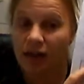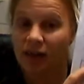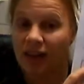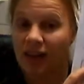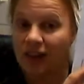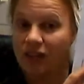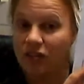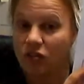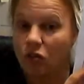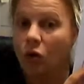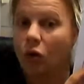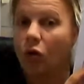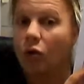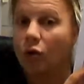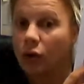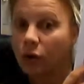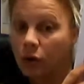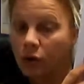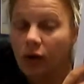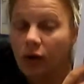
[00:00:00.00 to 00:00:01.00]
That's
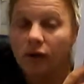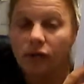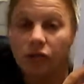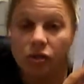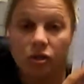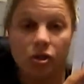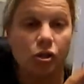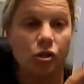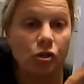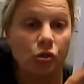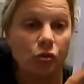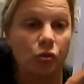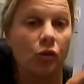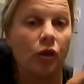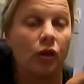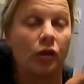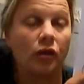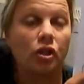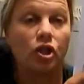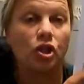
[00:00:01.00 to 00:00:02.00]
all you have to do
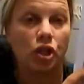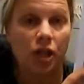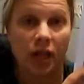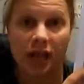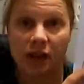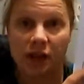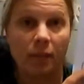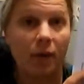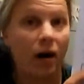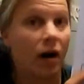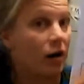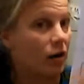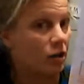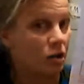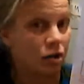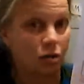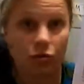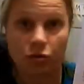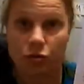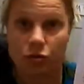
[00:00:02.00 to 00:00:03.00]
in the shaded
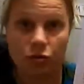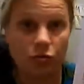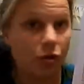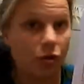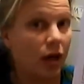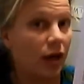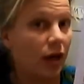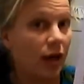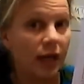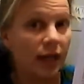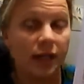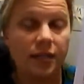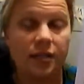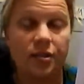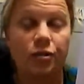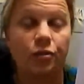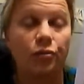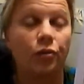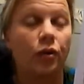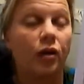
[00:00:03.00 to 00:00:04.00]
box. You do not need
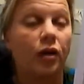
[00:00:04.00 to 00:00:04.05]
to